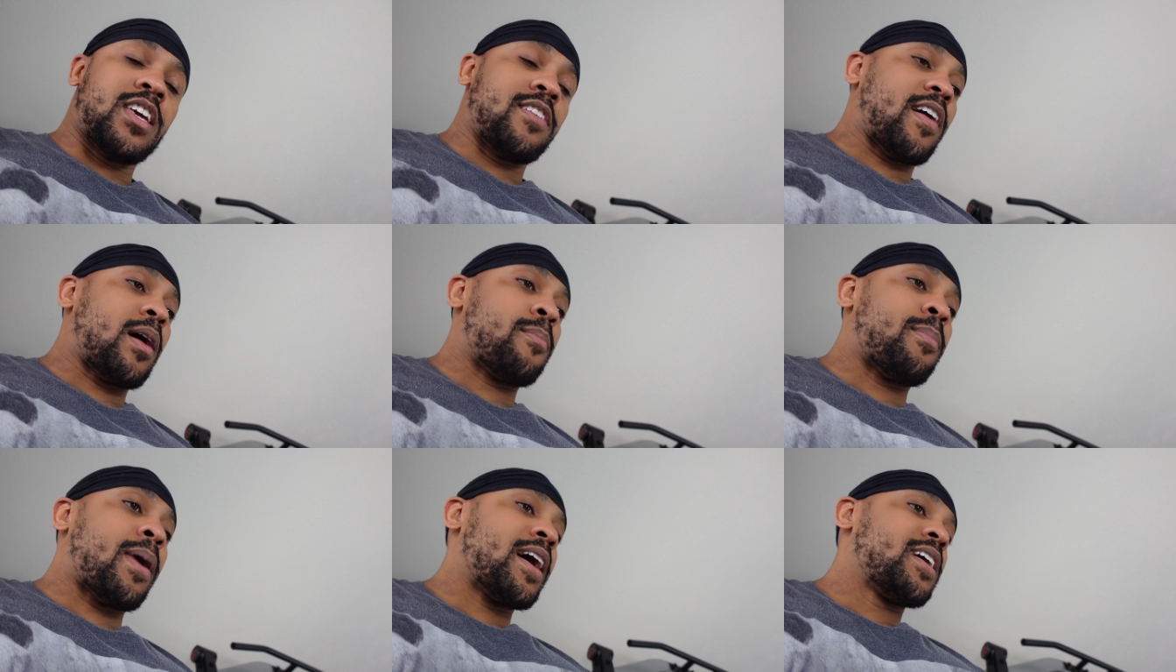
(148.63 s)

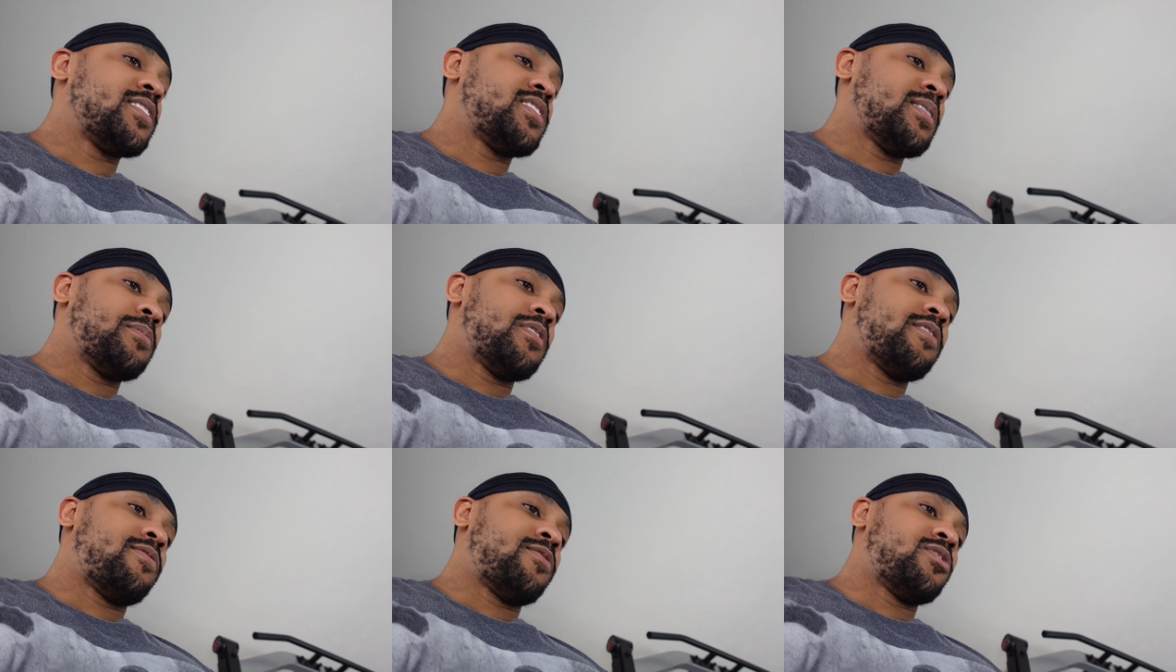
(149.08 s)
If I buy
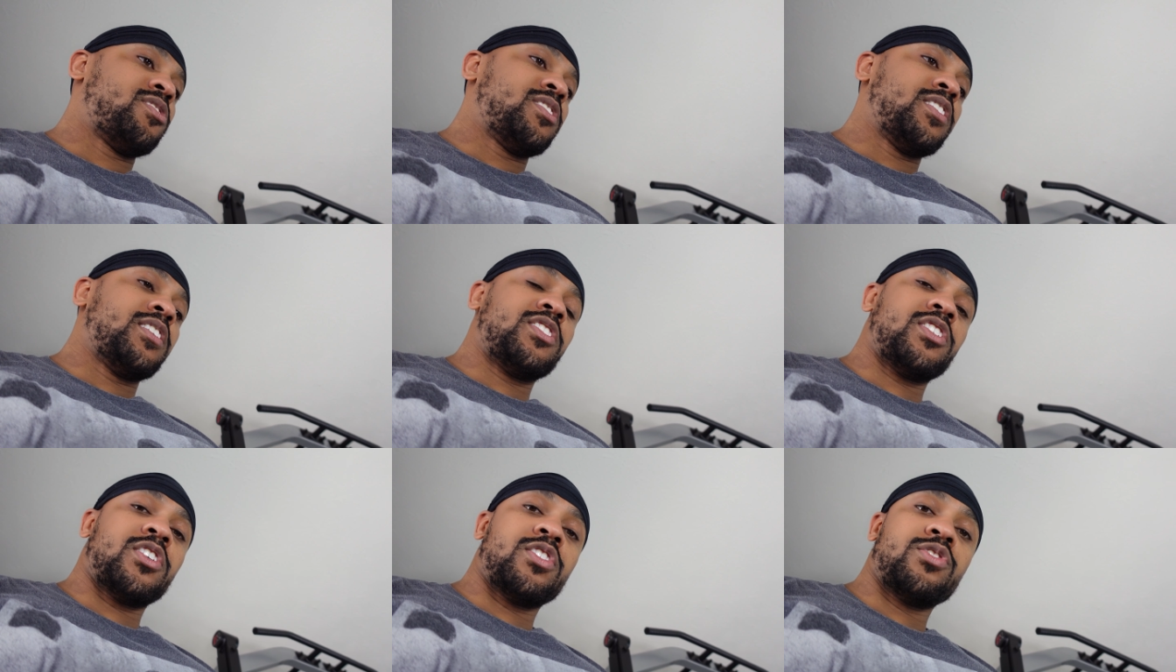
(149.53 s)
something for
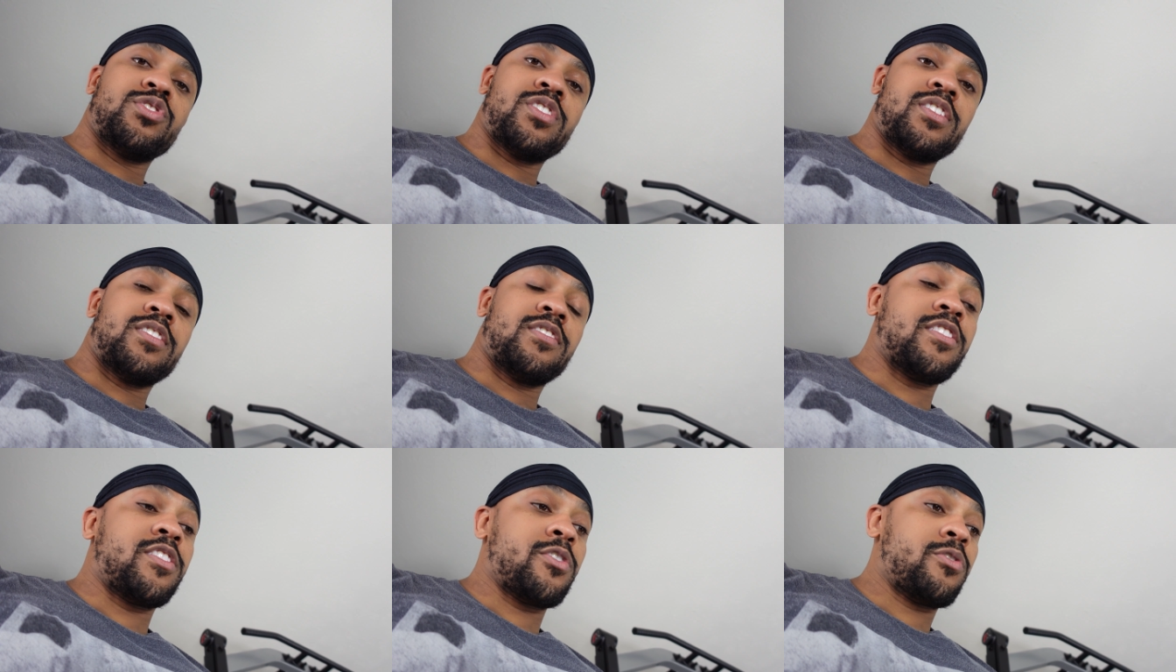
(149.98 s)

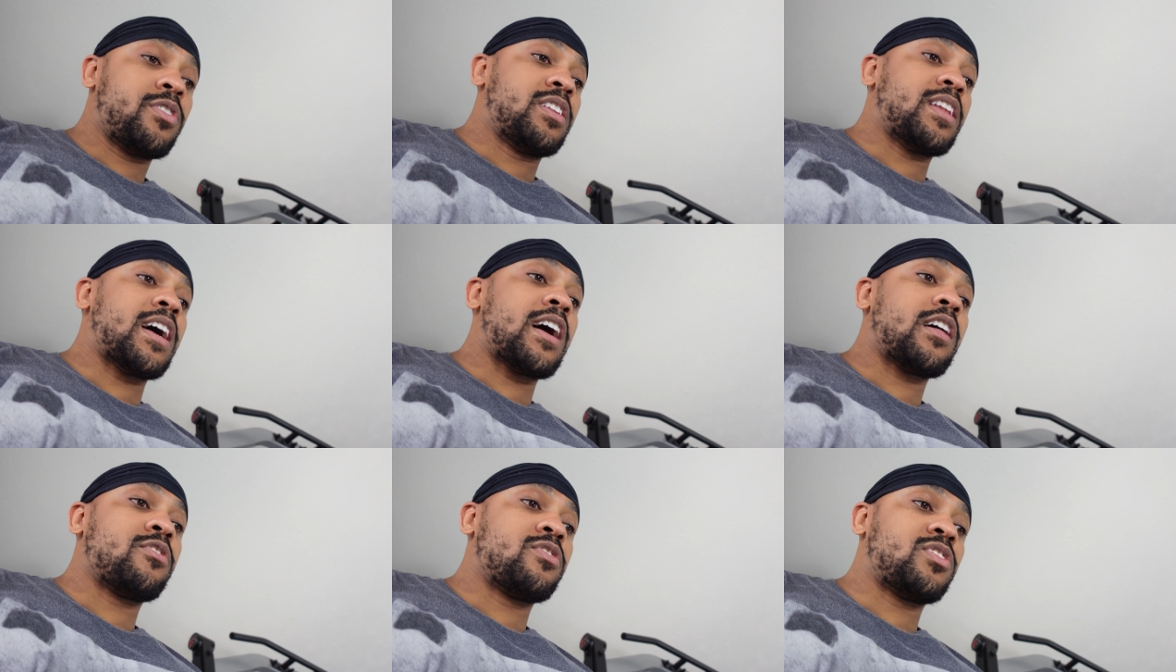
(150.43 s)

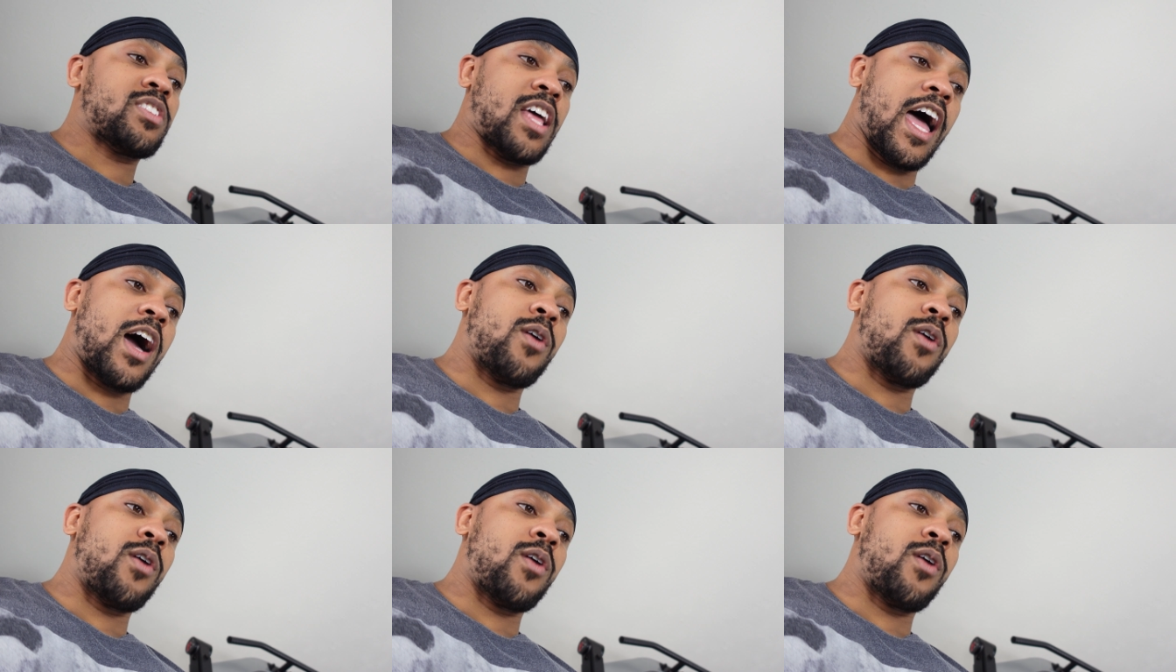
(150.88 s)
$630,